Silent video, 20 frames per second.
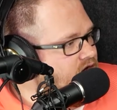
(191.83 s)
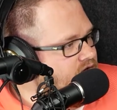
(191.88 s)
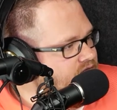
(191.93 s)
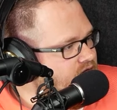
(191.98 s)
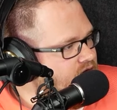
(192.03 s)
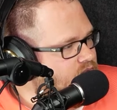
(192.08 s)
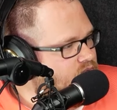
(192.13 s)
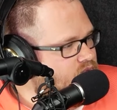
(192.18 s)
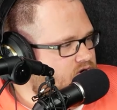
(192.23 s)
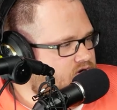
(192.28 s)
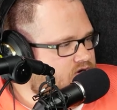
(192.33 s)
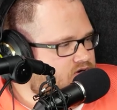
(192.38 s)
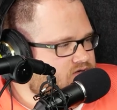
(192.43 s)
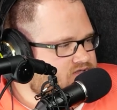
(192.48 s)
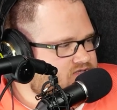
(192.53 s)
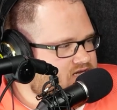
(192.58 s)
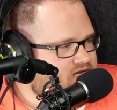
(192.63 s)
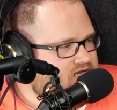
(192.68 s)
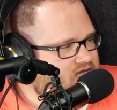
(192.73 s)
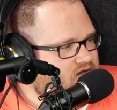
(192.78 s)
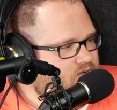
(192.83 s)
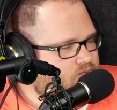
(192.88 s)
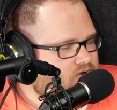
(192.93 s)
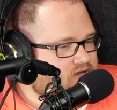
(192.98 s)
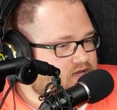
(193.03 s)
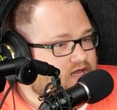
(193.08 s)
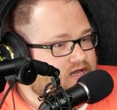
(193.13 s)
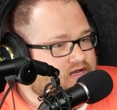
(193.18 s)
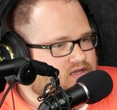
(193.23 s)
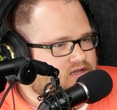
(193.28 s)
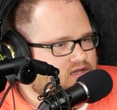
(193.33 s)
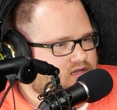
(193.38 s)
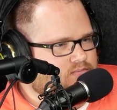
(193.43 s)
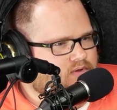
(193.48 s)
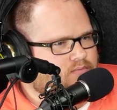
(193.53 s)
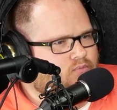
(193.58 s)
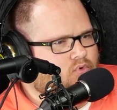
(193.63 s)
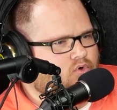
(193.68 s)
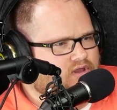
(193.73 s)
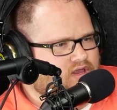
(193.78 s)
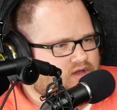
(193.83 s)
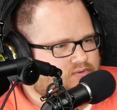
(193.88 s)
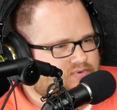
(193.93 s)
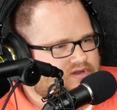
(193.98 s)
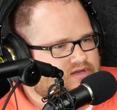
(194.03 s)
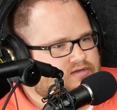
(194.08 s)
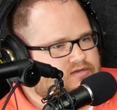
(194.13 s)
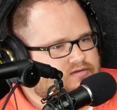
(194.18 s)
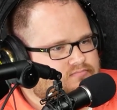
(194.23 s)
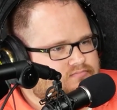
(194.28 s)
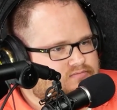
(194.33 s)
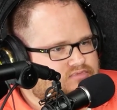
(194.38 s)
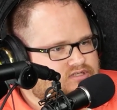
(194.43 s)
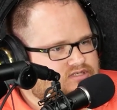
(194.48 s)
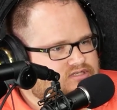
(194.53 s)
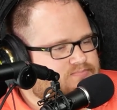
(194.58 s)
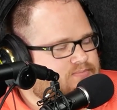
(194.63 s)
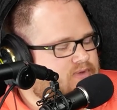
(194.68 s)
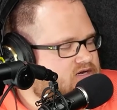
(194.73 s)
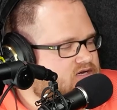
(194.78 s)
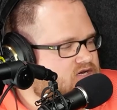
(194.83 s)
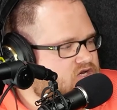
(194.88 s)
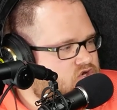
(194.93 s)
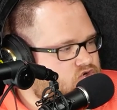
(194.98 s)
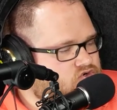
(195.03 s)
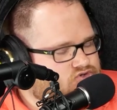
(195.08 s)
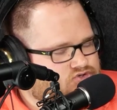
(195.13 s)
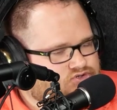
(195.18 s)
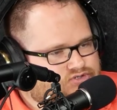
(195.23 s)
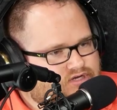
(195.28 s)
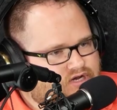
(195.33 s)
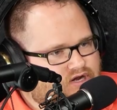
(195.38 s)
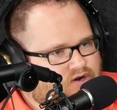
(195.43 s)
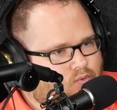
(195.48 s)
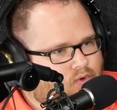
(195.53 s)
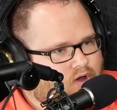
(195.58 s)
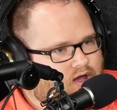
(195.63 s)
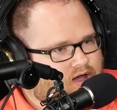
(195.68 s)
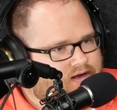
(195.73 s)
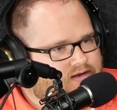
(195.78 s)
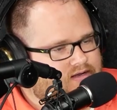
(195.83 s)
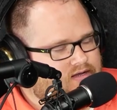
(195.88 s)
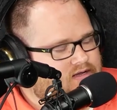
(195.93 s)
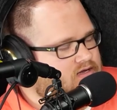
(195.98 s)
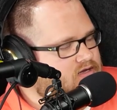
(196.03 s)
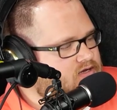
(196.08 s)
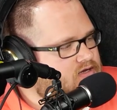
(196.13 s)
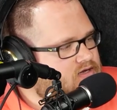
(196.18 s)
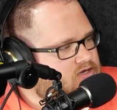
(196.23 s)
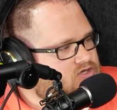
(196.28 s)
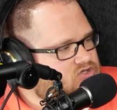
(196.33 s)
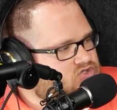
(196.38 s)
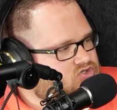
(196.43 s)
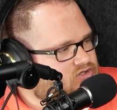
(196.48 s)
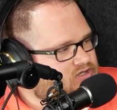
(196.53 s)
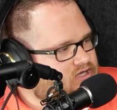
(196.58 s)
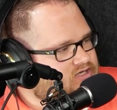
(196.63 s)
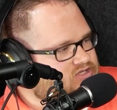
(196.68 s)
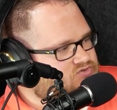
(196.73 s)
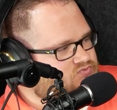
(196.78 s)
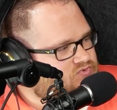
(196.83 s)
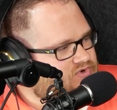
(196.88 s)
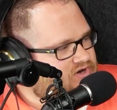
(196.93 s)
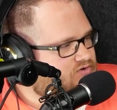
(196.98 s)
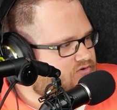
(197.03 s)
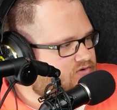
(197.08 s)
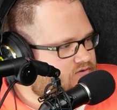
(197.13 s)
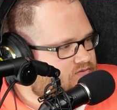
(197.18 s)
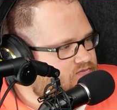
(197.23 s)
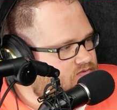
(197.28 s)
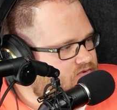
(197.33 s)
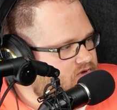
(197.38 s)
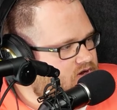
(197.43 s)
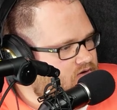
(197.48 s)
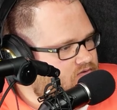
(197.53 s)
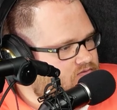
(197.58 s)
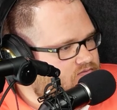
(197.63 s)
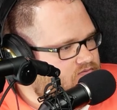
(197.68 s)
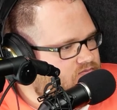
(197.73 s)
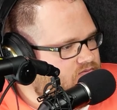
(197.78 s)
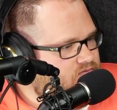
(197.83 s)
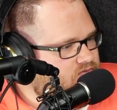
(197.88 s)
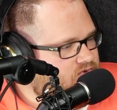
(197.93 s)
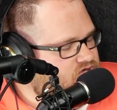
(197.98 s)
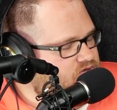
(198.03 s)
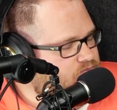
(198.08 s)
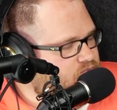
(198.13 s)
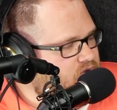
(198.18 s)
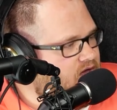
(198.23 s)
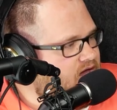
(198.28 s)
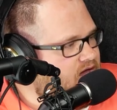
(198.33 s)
that we're seeing that we like a little bit more that we suspect a user is going to want. So let's re you know we should probably